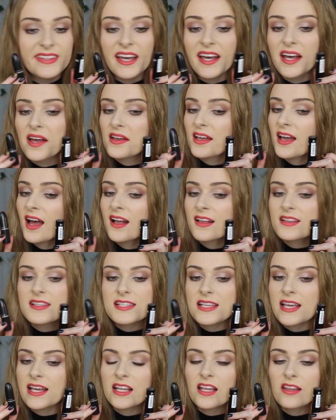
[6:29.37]
Yeah, can't
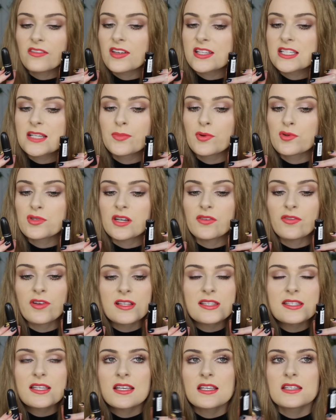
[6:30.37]
see any visible
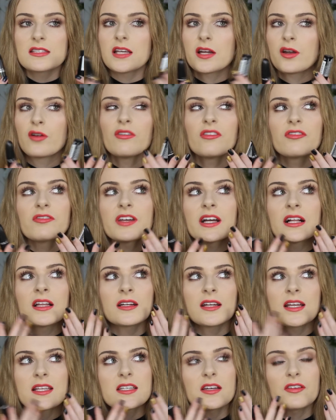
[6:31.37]
differences, they don't feel
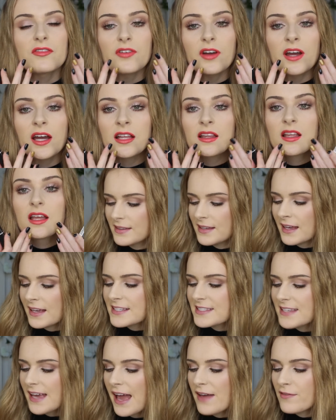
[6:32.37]
any different.
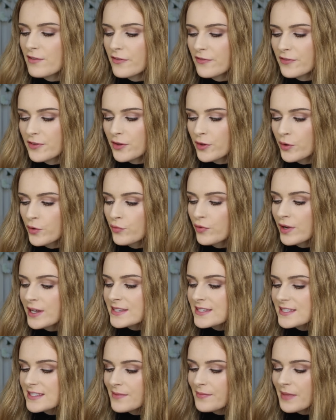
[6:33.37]
Next I have a few
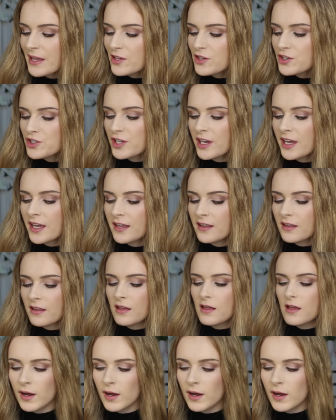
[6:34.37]
reds to mention.